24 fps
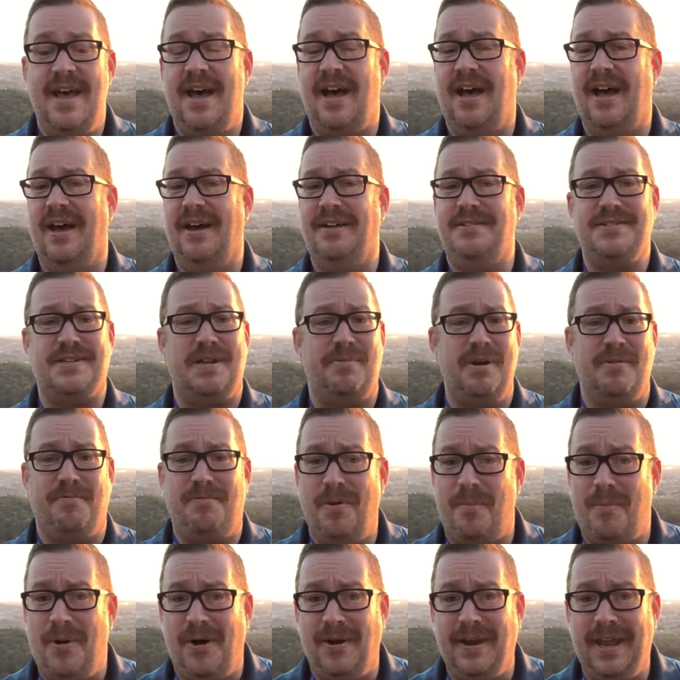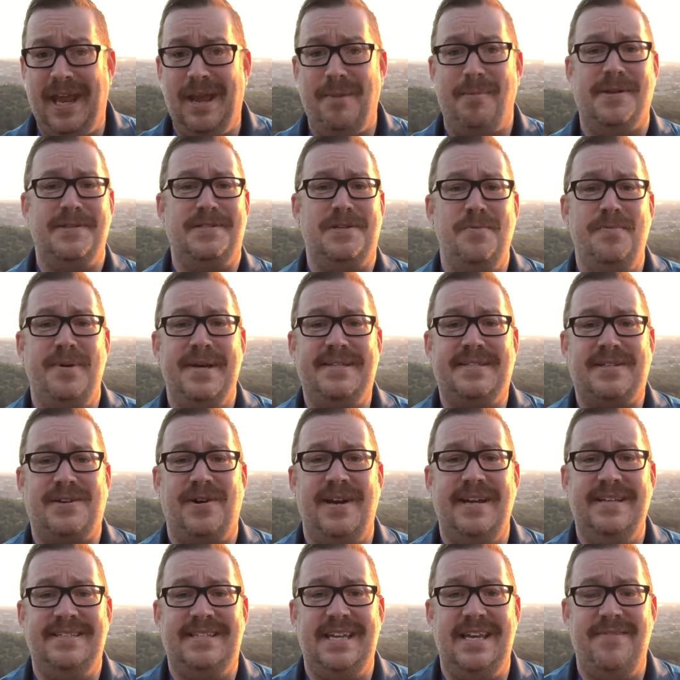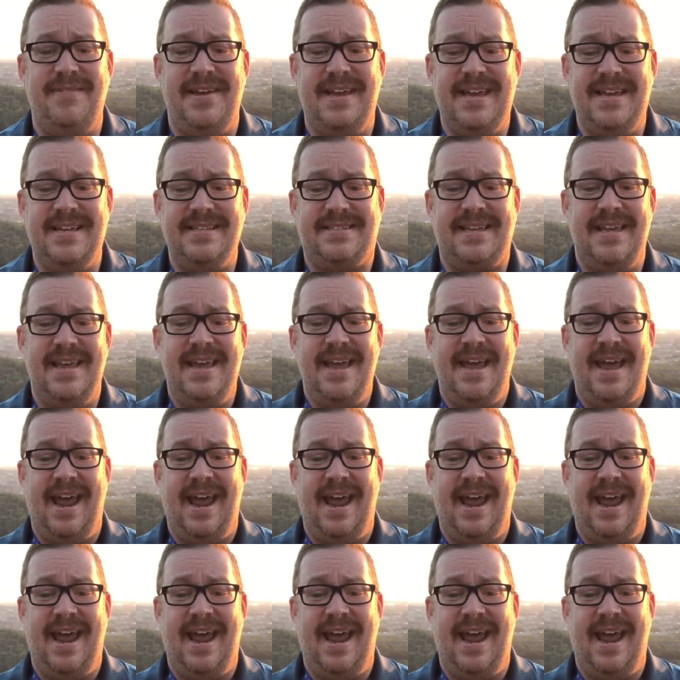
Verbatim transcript: Uh, there's gonna be a football game on two big screen T Vs.